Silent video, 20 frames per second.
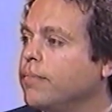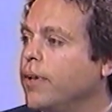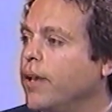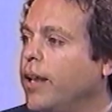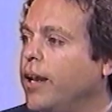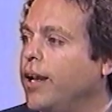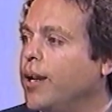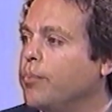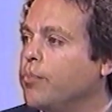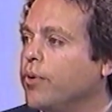
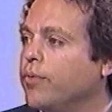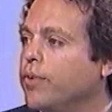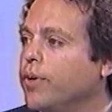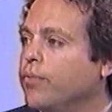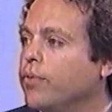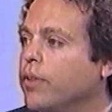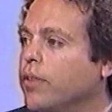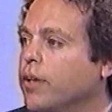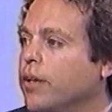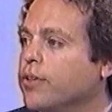Any number of
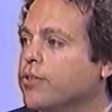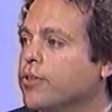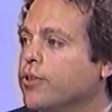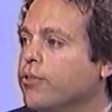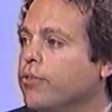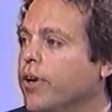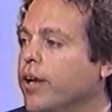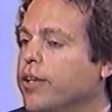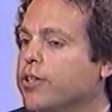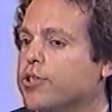different things can
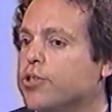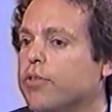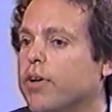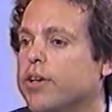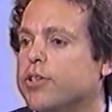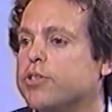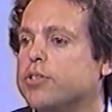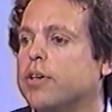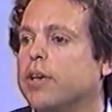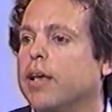create
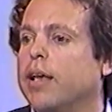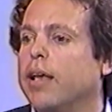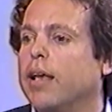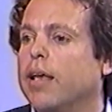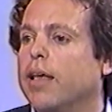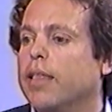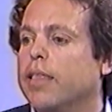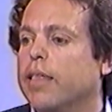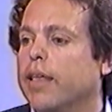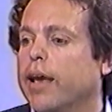stress
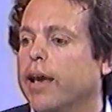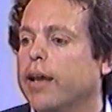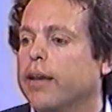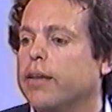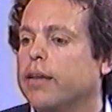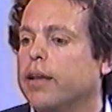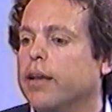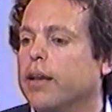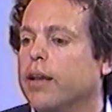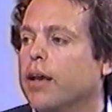
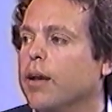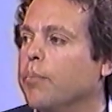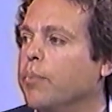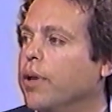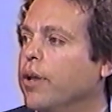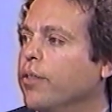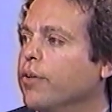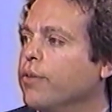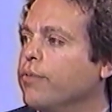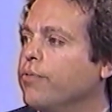that can come
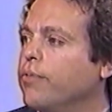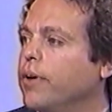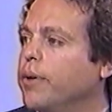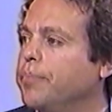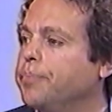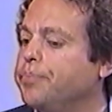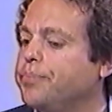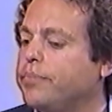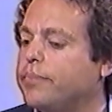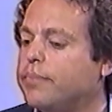either
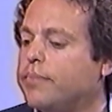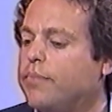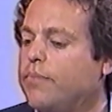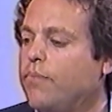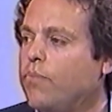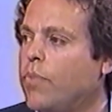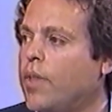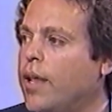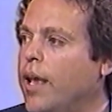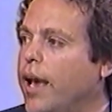from
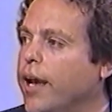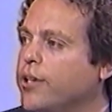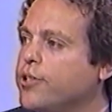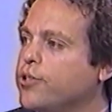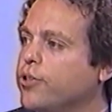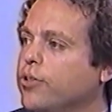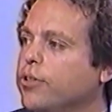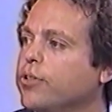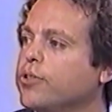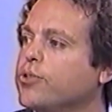
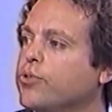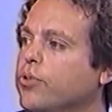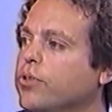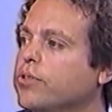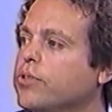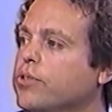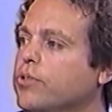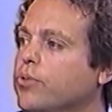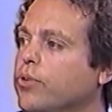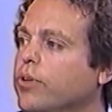external
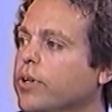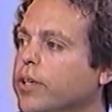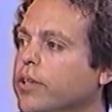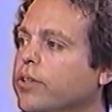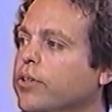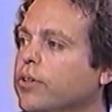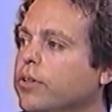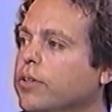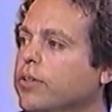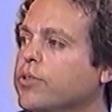sources or
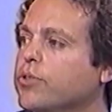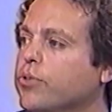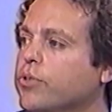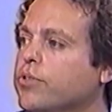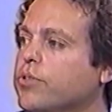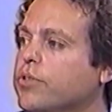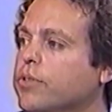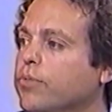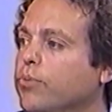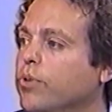internal
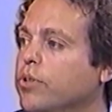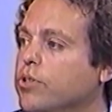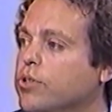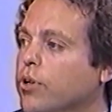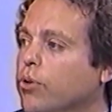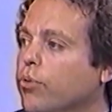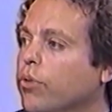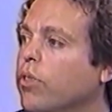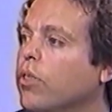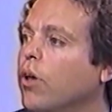sources of one's
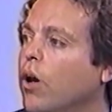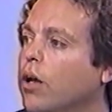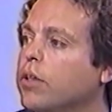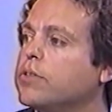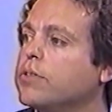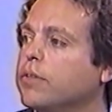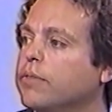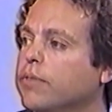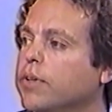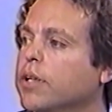own
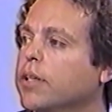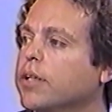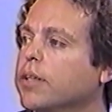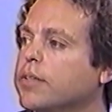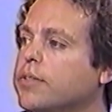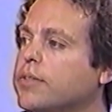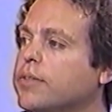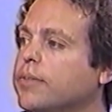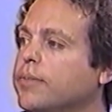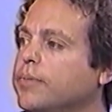thoughts and
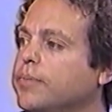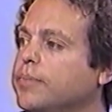feelings.